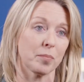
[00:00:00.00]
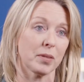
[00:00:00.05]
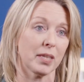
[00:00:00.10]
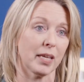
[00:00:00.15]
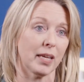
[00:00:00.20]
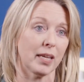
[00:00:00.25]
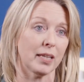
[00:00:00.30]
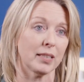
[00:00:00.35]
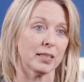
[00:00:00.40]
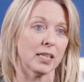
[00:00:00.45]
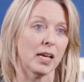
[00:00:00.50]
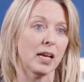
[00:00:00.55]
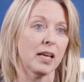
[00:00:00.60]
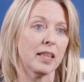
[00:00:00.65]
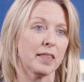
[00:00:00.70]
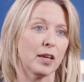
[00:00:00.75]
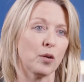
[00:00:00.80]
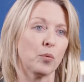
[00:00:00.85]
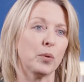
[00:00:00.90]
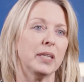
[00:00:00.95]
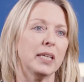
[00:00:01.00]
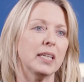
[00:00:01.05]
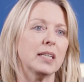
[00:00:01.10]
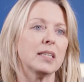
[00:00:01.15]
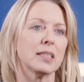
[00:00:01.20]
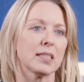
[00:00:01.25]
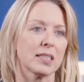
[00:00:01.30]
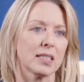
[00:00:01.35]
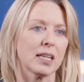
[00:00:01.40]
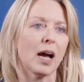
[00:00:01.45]
things that we
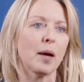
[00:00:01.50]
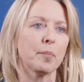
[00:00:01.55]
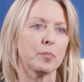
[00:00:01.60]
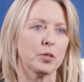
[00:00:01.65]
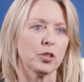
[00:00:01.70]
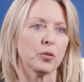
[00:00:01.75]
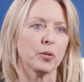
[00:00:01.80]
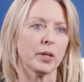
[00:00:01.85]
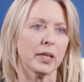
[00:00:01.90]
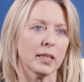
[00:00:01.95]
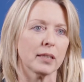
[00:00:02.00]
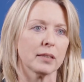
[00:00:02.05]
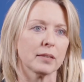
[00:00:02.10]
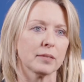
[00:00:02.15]
needed to stop doing.